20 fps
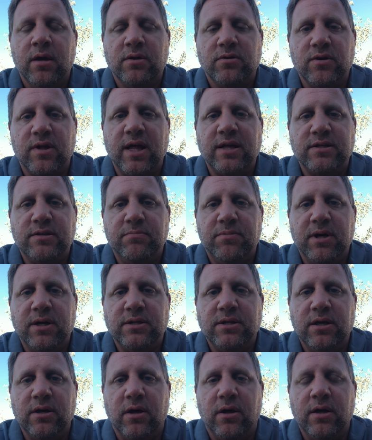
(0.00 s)
So that's a
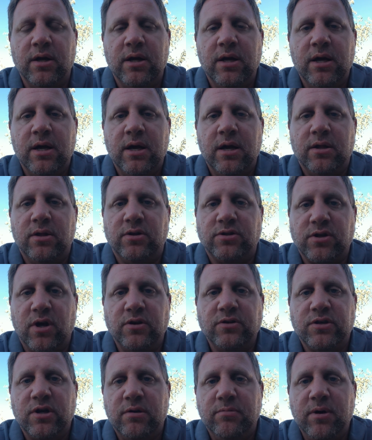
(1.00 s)
big deal. There's
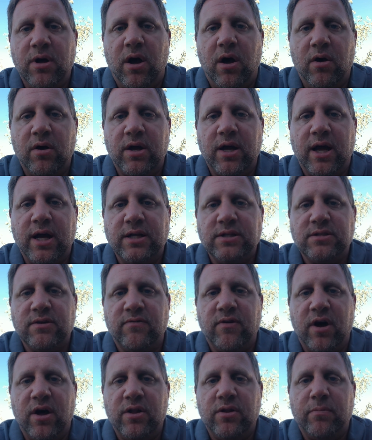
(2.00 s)
also going to be all kinds
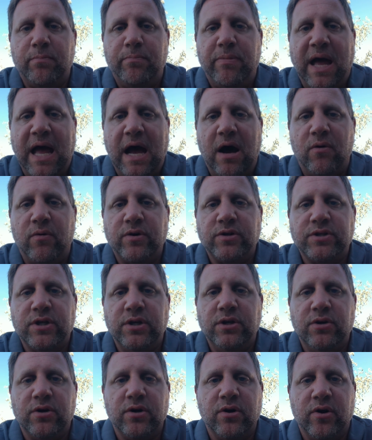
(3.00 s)
of other powers that
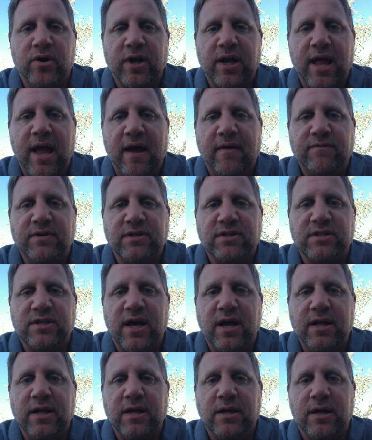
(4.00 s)
you're going to have to
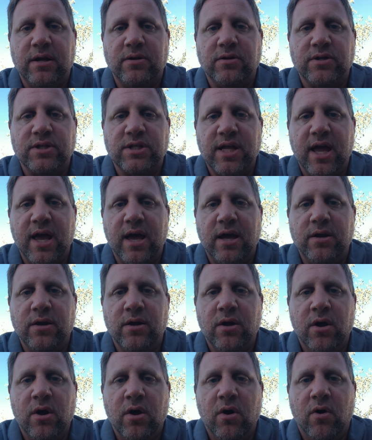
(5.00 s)
study and understand
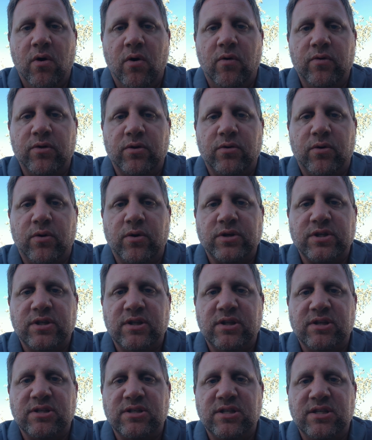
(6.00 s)
over the course
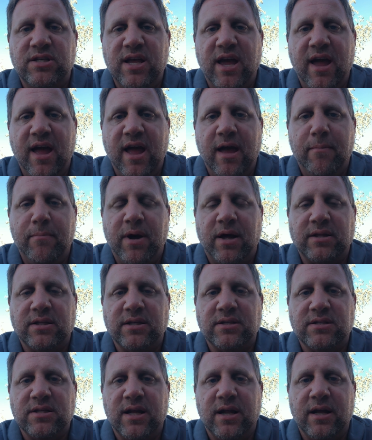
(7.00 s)
of this day about
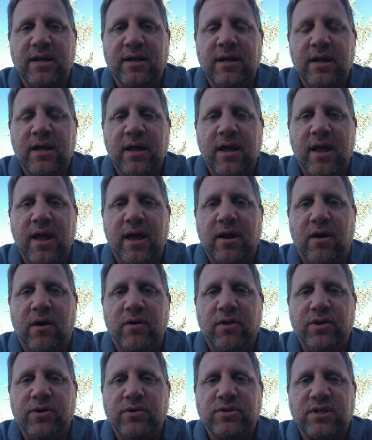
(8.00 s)
the Senate, and
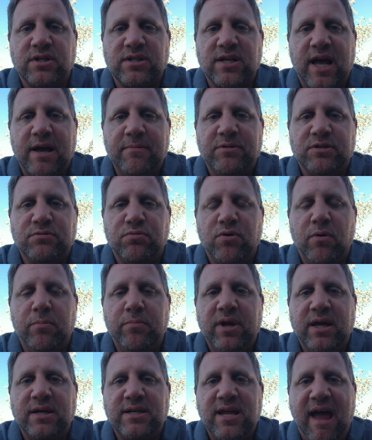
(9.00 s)
all those assignments will
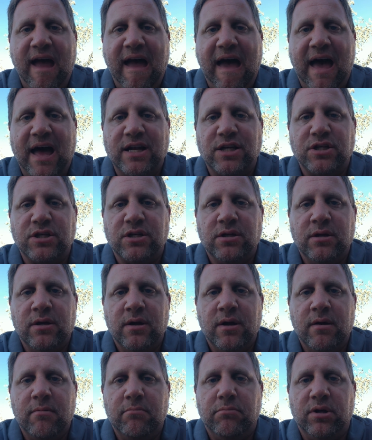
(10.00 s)
be attached
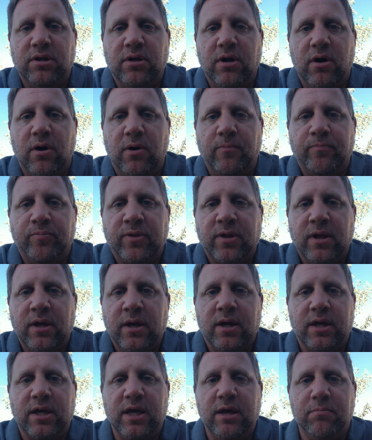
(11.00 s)
below.
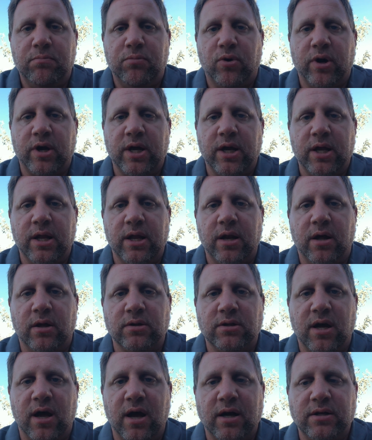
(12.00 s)
Keep working, and I'll
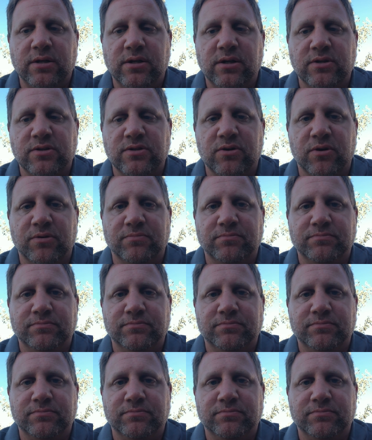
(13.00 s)
talk to you soon.